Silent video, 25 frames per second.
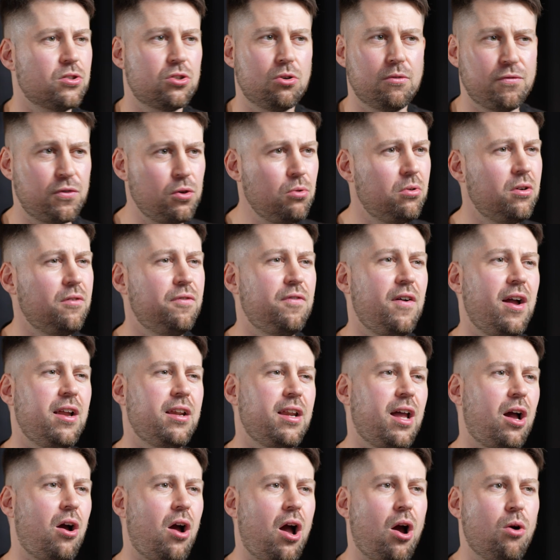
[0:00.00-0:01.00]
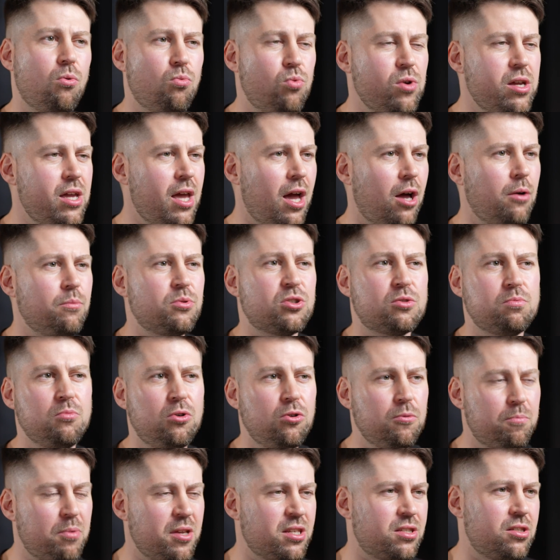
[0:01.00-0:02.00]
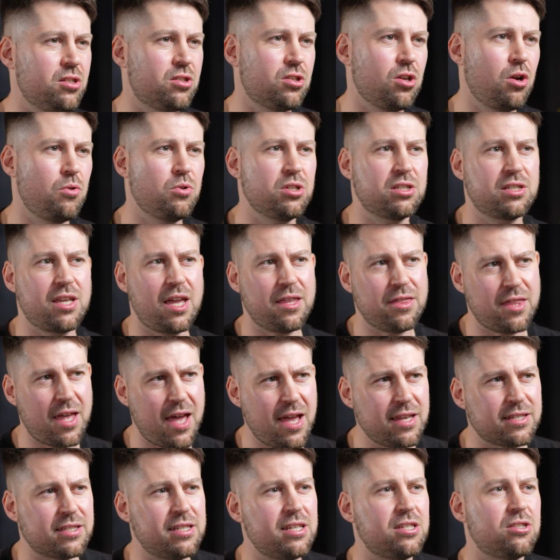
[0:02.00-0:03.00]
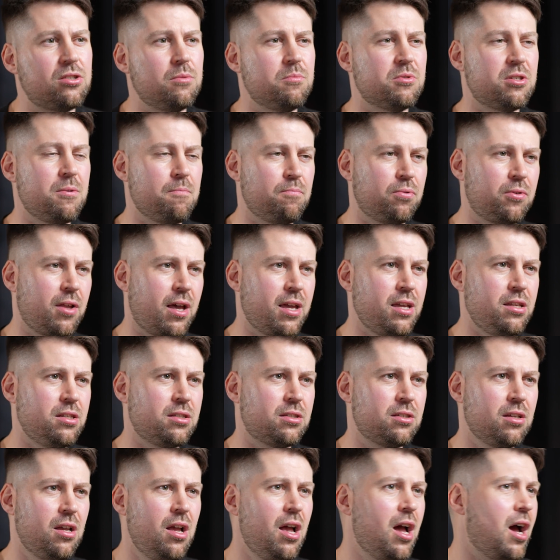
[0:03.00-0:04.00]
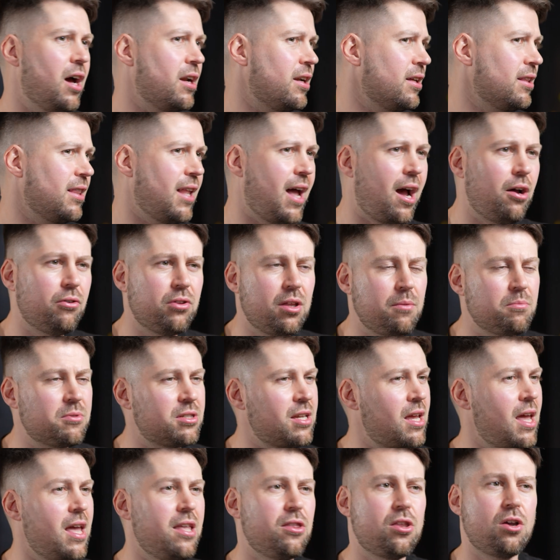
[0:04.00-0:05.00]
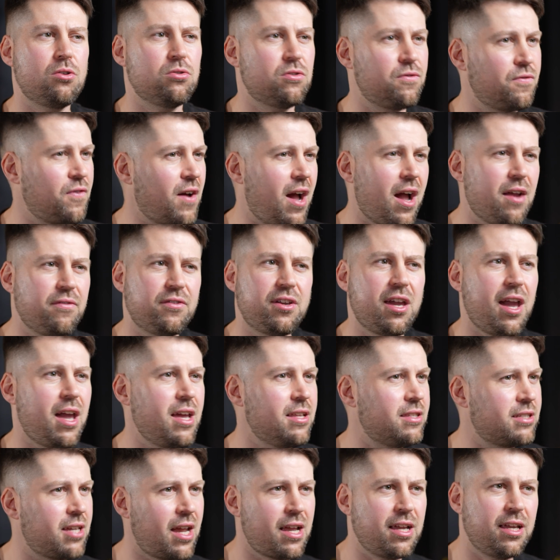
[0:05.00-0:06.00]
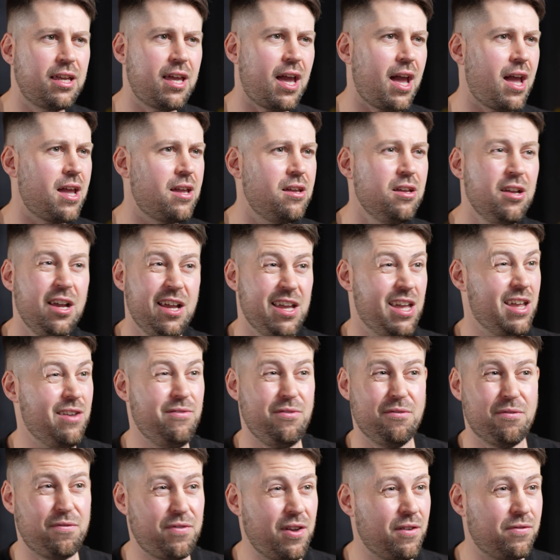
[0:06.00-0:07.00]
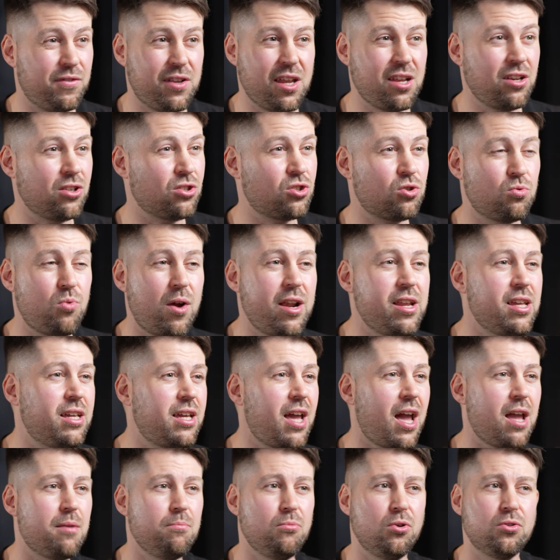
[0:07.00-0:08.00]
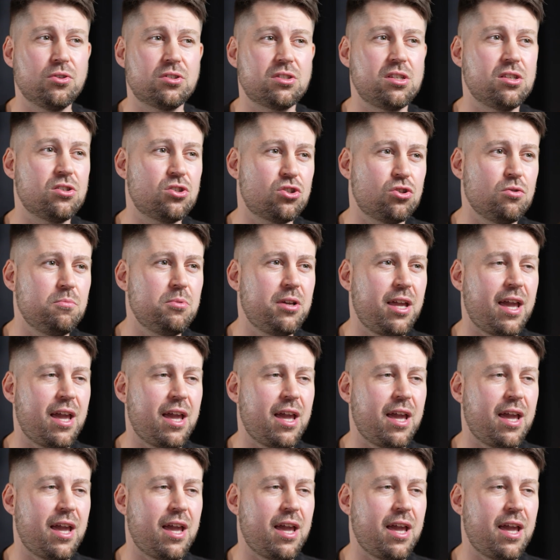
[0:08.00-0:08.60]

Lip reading: So if you want to find out how we help small business owners get their systems in place and allow them to hit those 5K, 10K, even 15 and 20K months in some